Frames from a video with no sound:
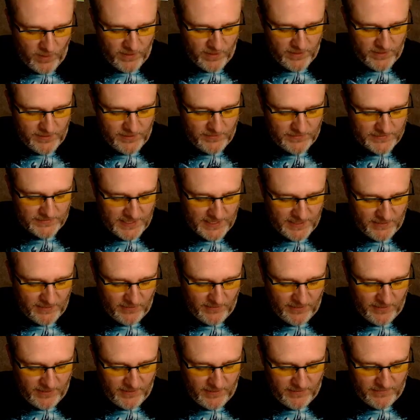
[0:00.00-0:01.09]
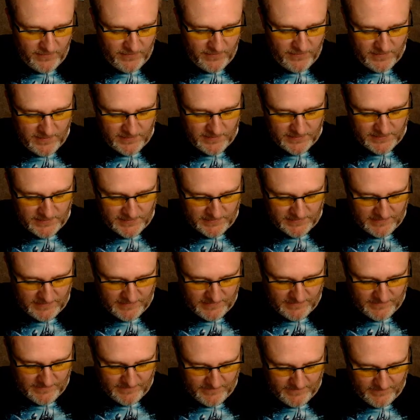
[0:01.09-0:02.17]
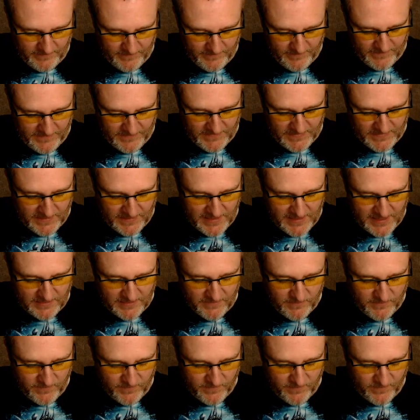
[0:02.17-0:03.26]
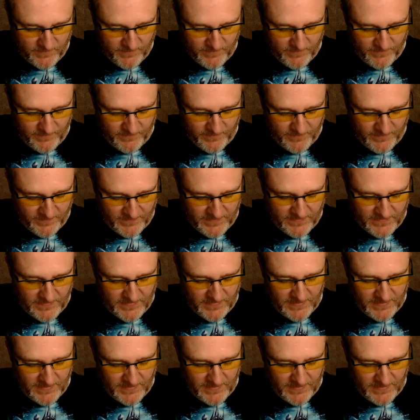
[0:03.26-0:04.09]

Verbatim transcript: you said earlier. It's it had a poop emoji?